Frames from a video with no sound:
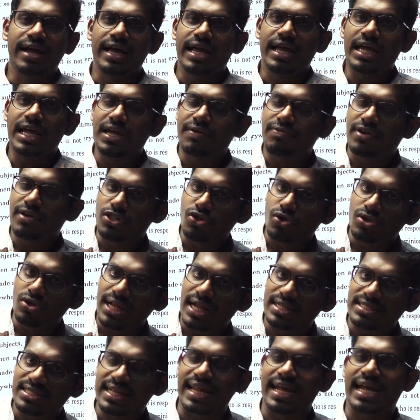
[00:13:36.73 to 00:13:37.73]
Even though
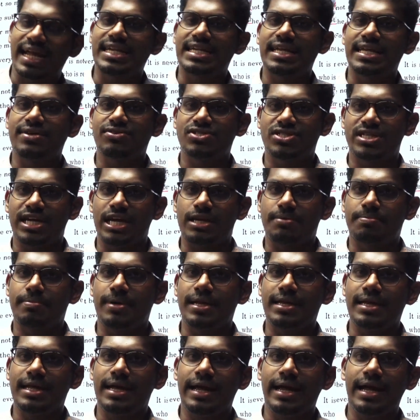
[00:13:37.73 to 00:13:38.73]
that's a negative
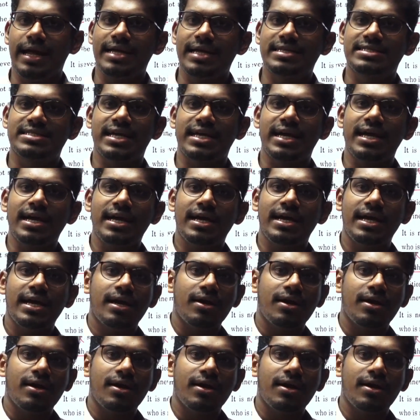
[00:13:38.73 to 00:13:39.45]
statement, it's a